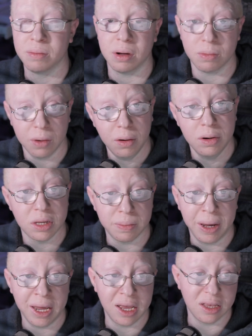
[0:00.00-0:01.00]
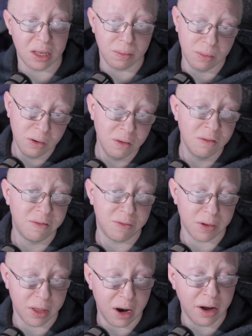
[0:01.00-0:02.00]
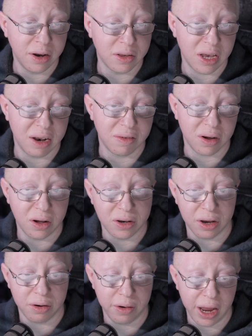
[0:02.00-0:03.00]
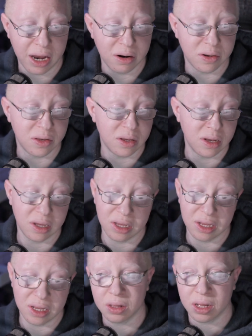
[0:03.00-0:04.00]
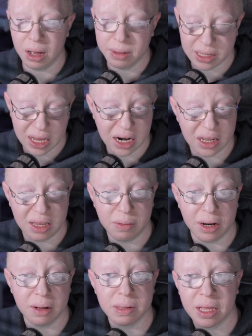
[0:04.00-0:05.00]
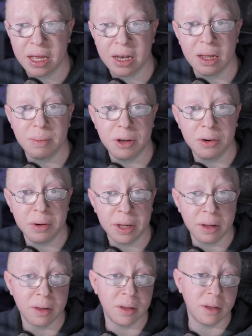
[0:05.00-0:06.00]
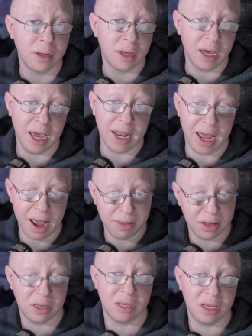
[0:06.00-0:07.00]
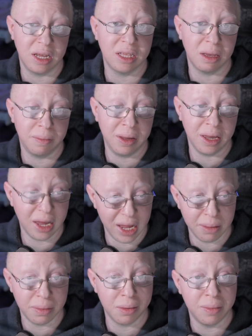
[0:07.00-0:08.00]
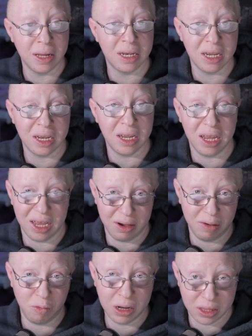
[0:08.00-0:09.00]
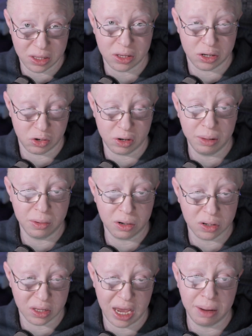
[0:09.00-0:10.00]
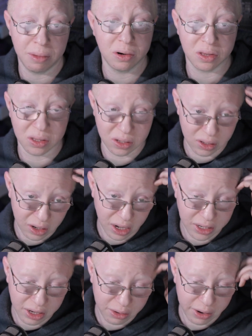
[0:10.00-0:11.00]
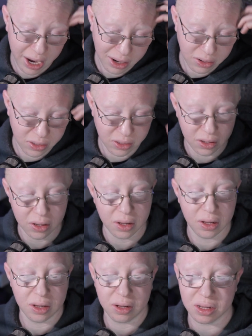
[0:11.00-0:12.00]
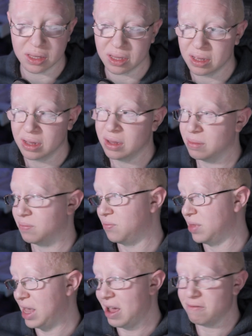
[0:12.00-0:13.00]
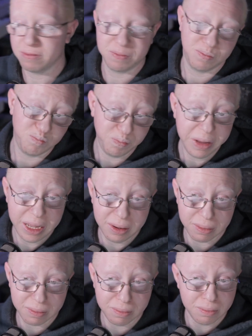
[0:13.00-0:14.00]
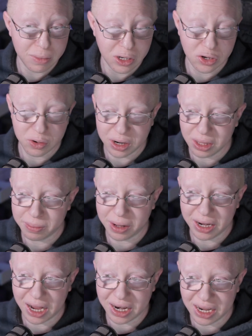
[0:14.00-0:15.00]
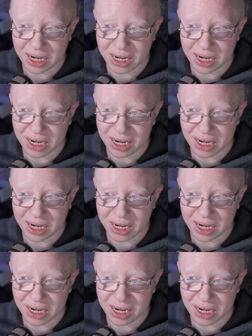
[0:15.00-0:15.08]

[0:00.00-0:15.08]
But Rode is making some moves for the audio side of content creators. I'm excited to see what else they end up doing and how this ends up being implemented with streamers, gamers, and content creators. Because I've spent majority of the money I